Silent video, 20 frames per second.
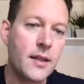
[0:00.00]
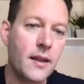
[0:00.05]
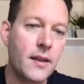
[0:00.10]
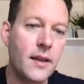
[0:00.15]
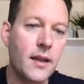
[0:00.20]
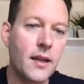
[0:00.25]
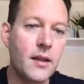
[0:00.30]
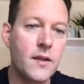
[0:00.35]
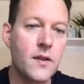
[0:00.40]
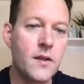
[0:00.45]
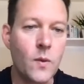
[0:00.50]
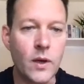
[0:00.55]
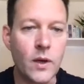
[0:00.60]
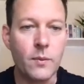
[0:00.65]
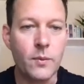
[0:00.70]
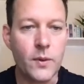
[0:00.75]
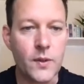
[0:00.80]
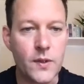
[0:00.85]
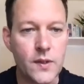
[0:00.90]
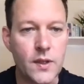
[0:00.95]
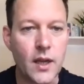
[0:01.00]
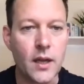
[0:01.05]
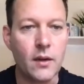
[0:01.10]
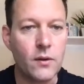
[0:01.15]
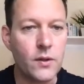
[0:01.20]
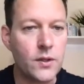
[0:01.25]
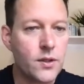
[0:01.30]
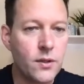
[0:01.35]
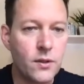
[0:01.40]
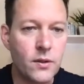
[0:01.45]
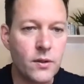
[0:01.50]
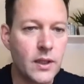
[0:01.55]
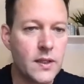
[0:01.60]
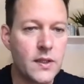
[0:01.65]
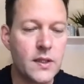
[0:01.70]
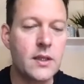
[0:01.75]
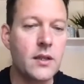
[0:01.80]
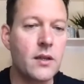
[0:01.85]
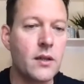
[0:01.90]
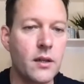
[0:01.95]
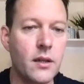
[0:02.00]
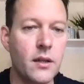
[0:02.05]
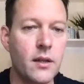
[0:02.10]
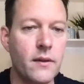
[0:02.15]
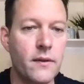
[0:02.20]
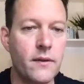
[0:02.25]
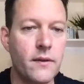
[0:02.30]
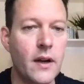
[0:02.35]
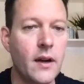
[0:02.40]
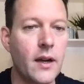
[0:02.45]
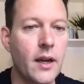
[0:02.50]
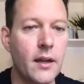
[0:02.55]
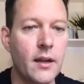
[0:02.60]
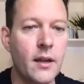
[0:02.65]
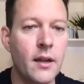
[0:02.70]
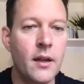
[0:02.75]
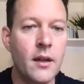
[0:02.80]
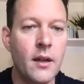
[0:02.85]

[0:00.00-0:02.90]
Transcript: I think a 20% gratuity is still a very